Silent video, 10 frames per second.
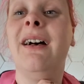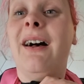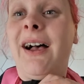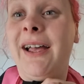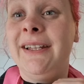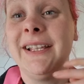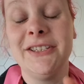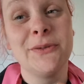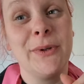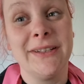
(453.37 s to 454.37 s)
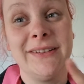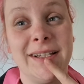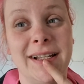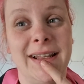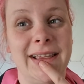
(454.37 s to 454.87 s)
And that's one thing
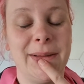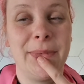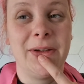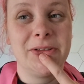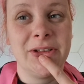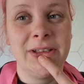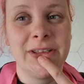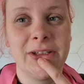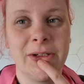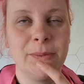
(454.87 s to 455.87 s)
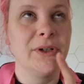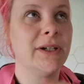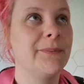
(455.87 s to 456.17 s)
I like about Ian's cookbook.